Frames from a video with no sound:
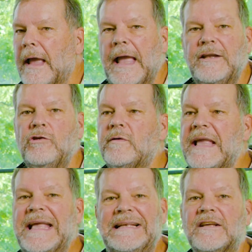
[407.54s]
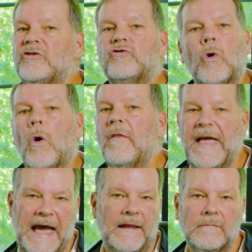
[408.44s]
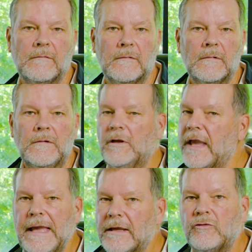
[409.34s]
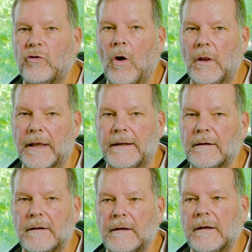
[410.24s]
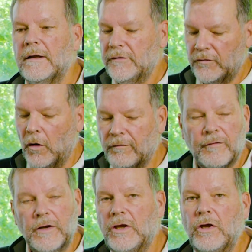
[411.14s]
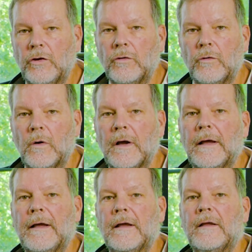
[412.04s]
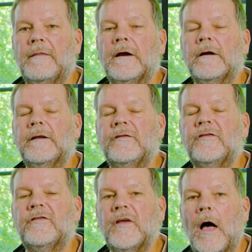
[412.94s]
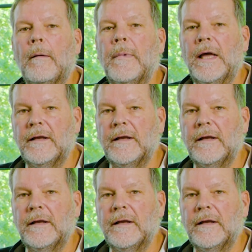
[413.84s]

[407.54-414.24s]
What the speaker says: And you can't control that. You can't control it. So for you, there is some